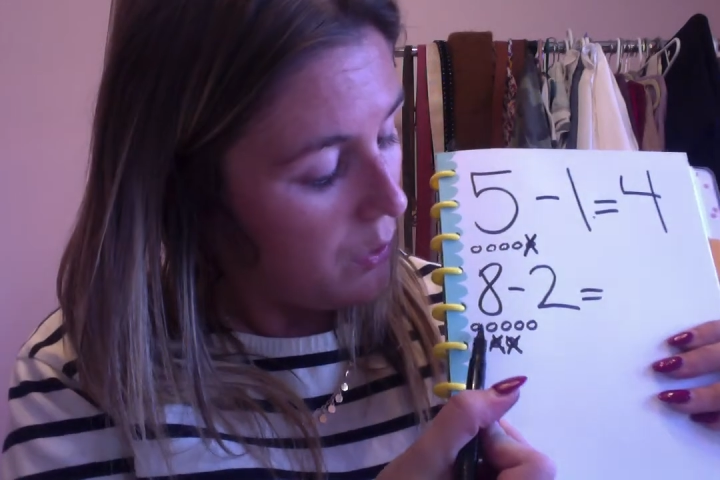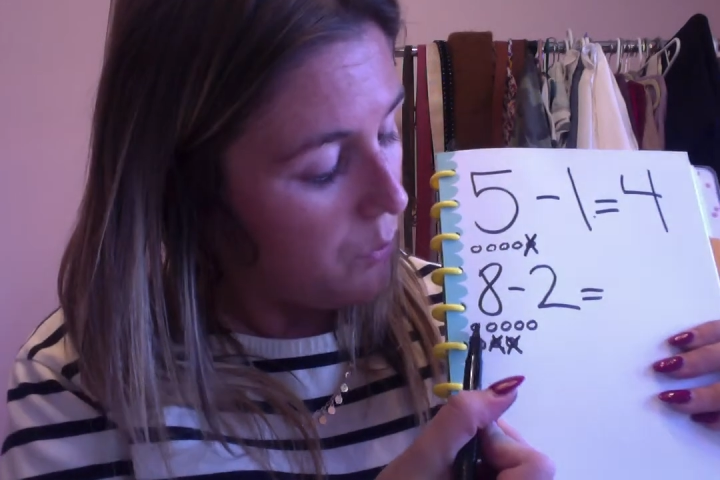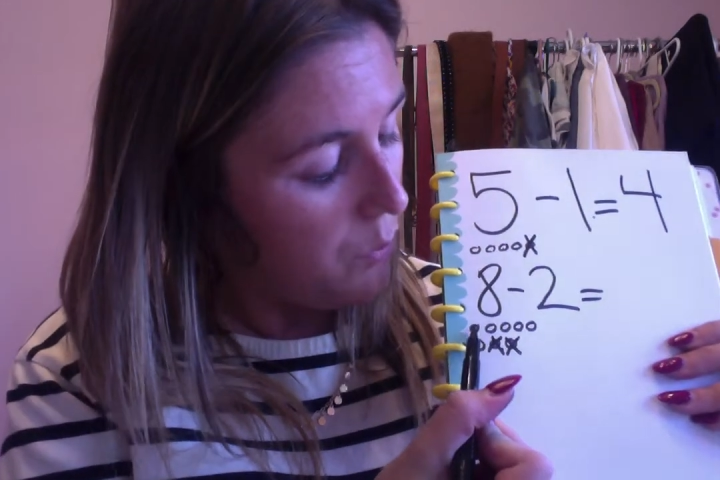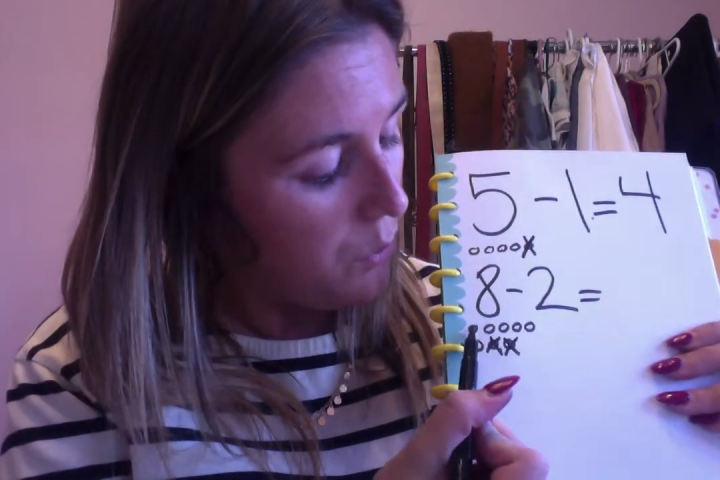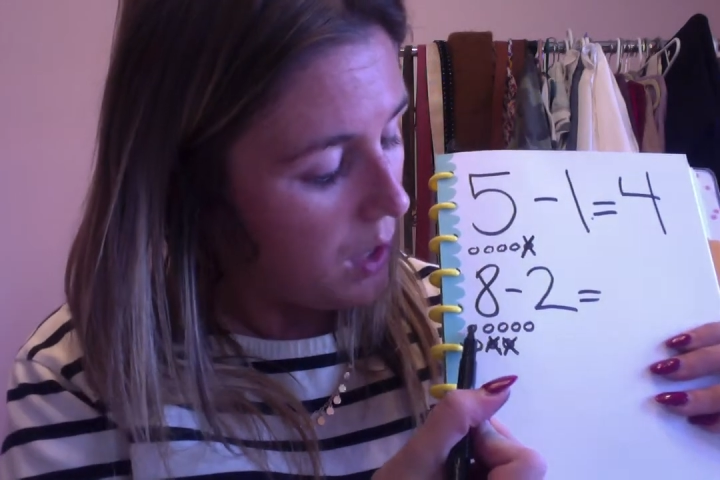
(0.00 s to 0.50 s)

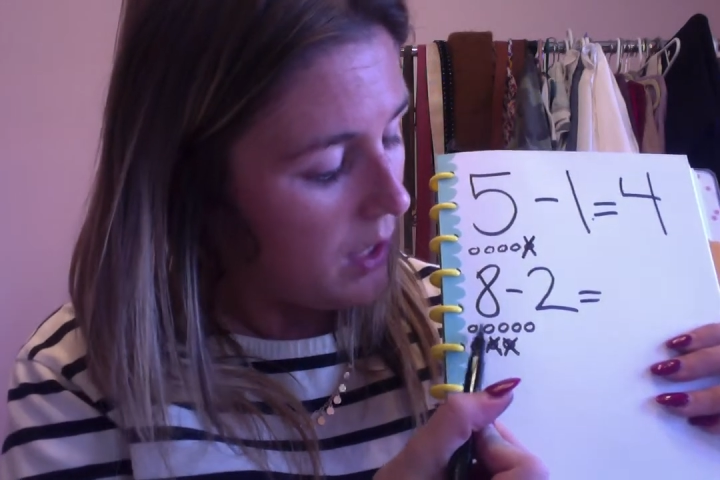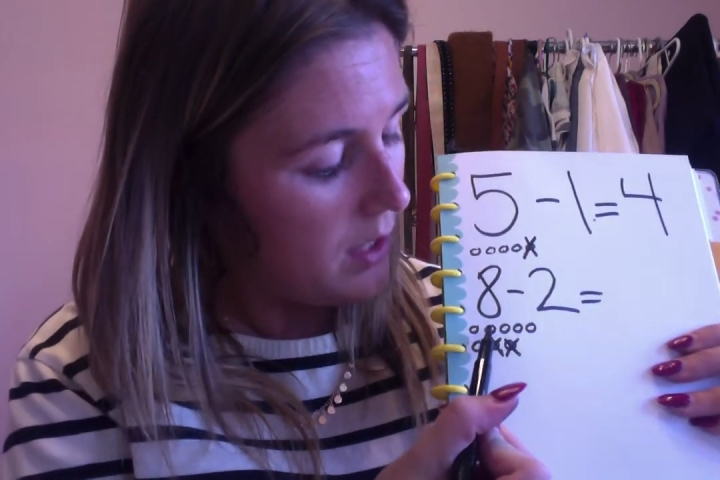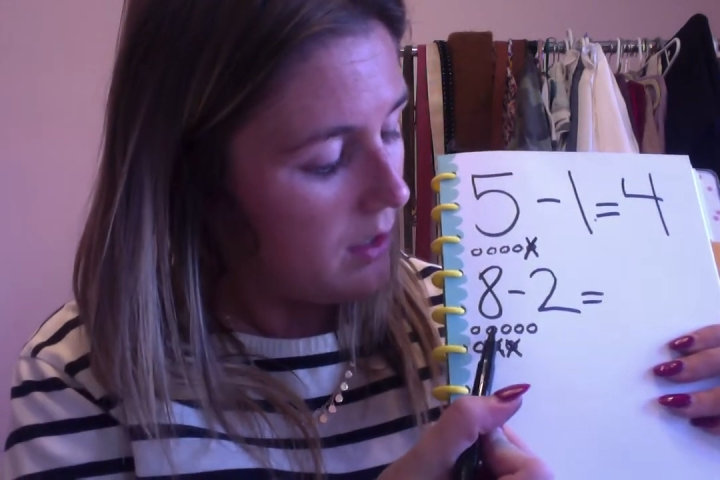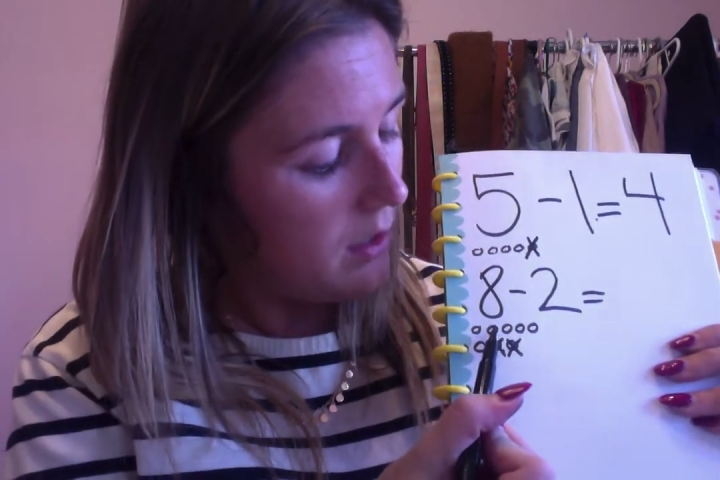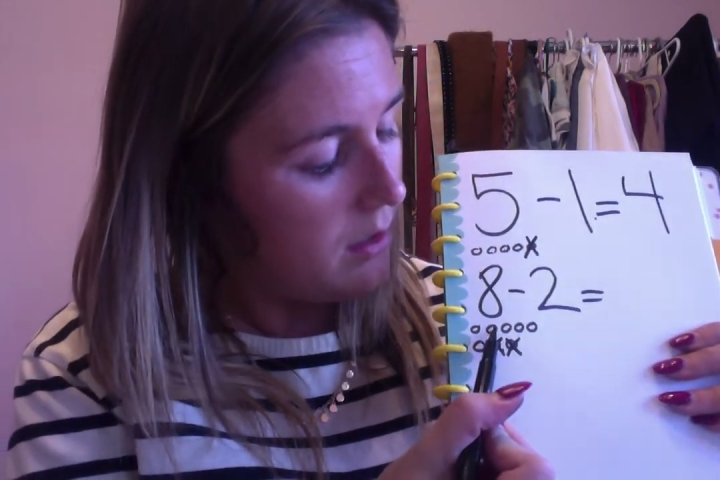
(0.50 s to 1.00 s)
1,